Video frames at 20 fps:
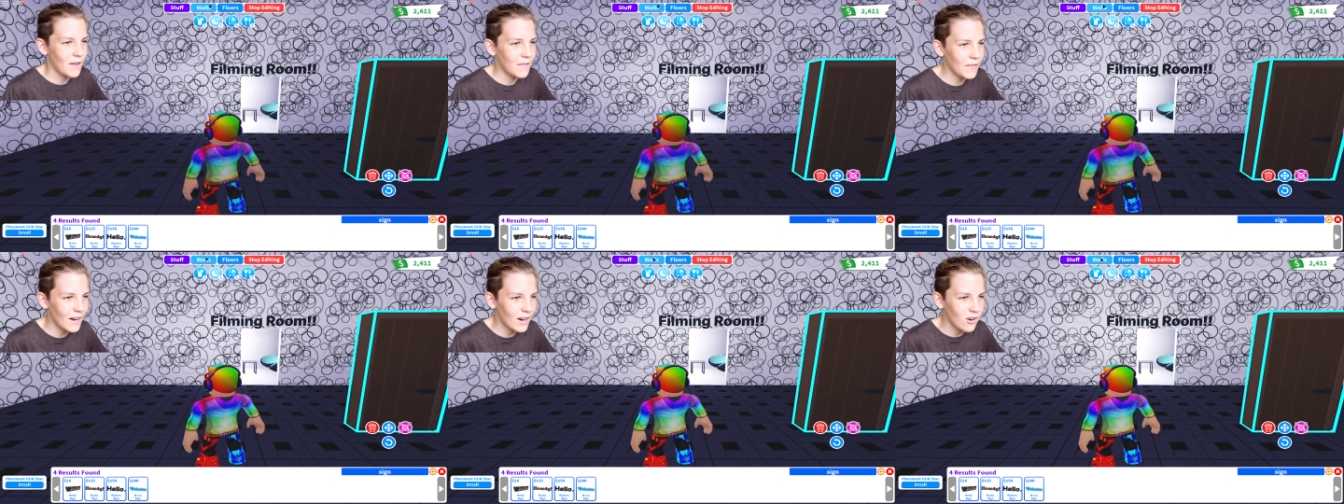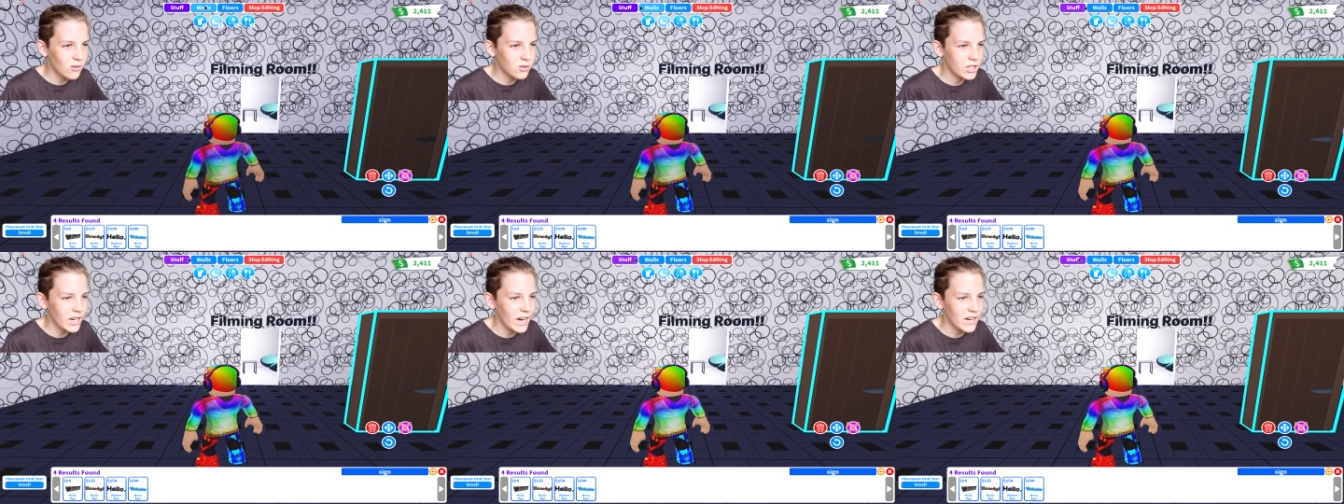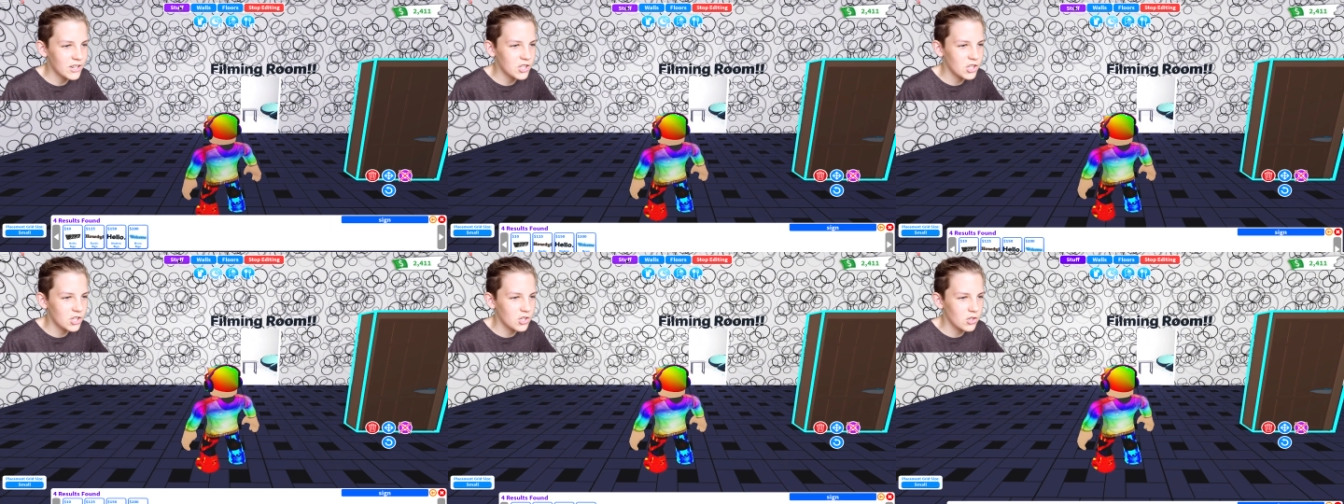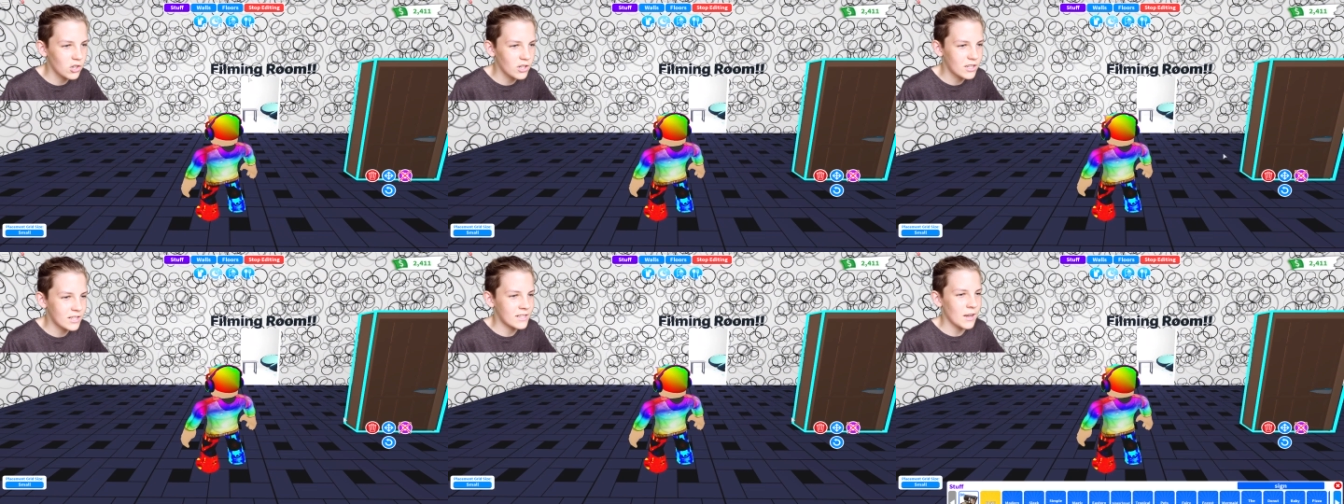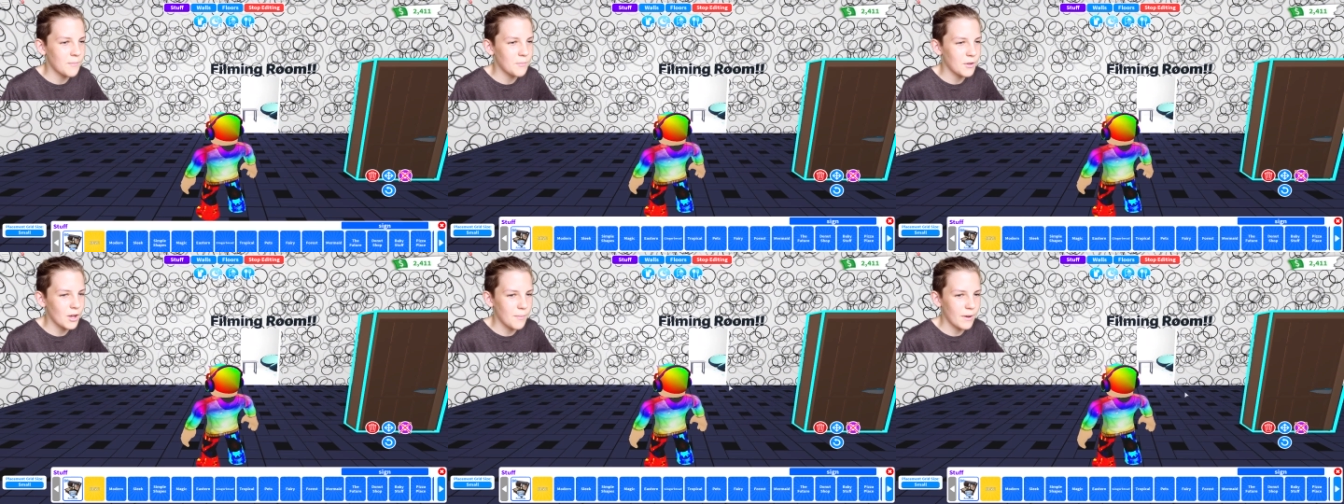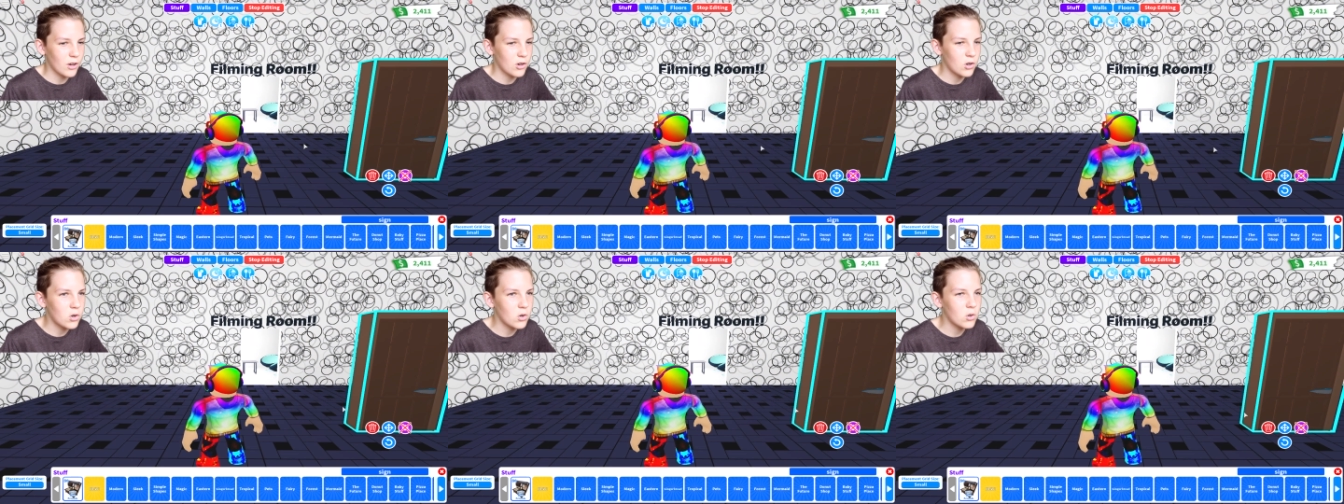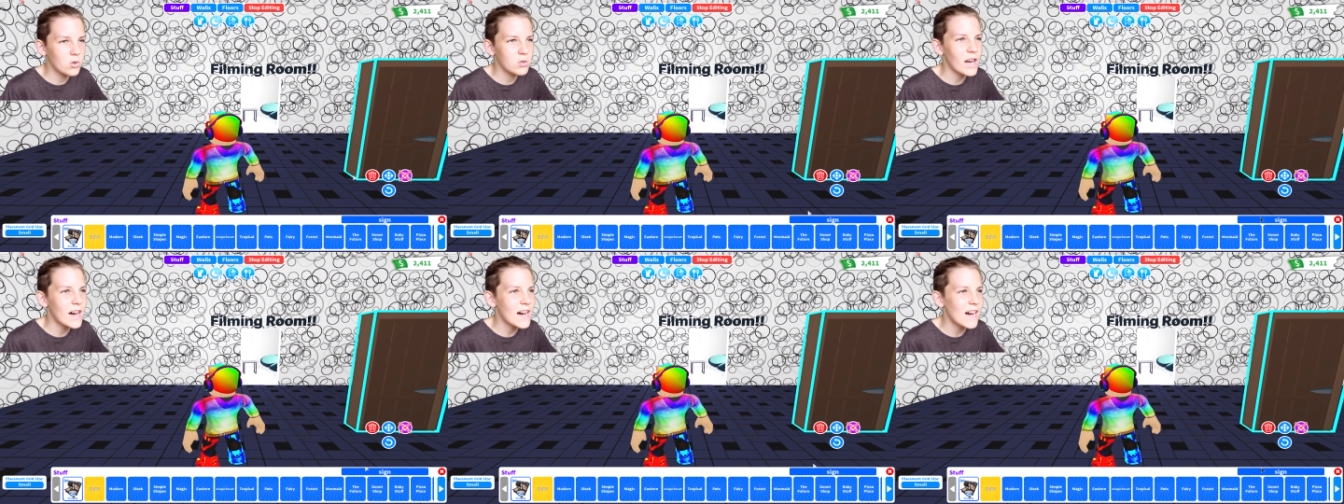And then I'll change the door to something a bit
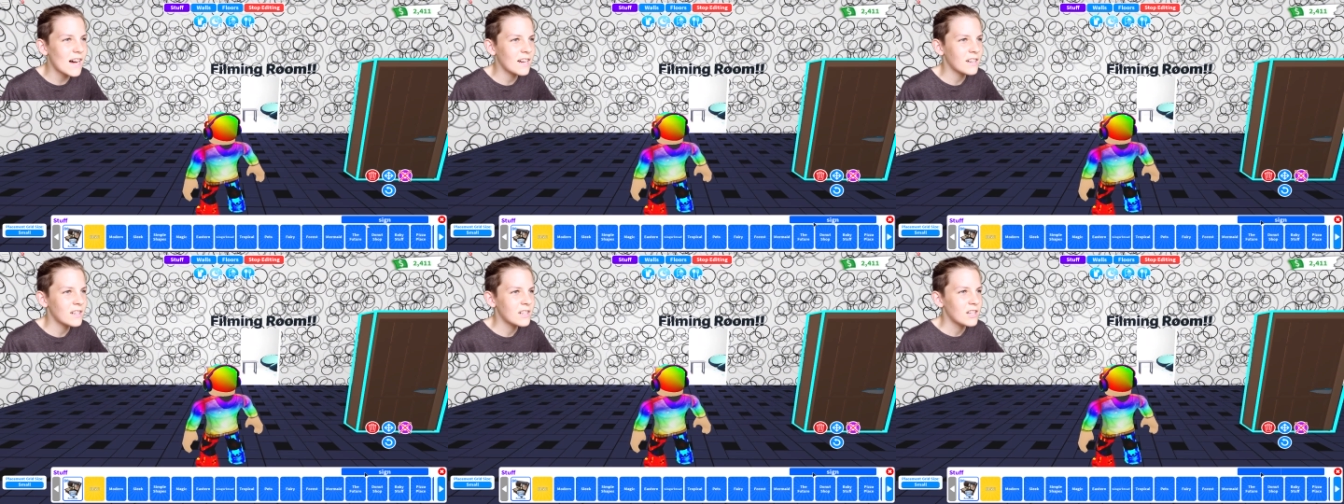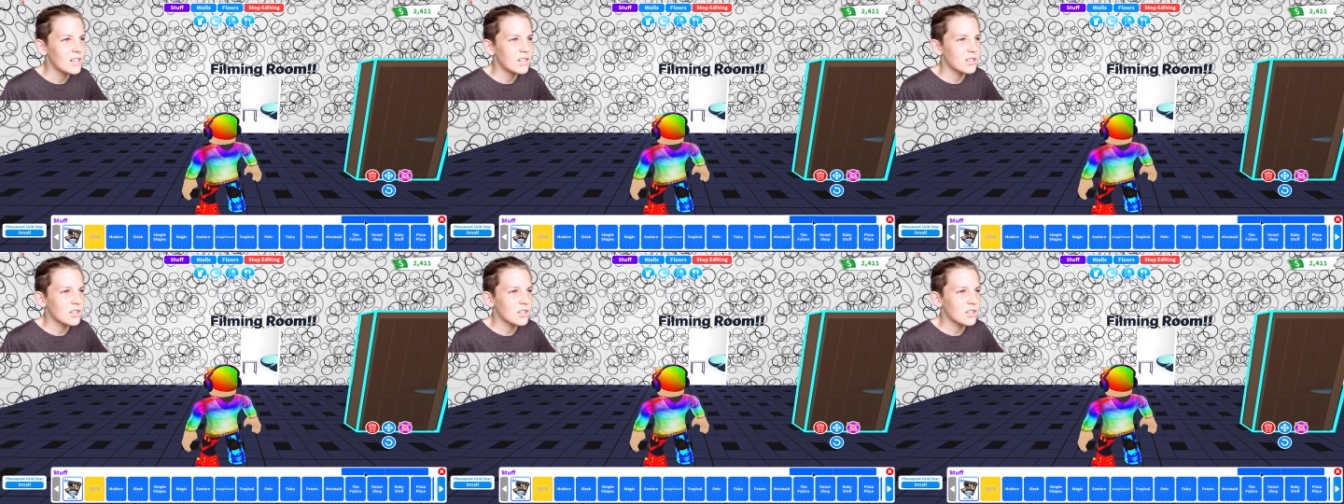cooler.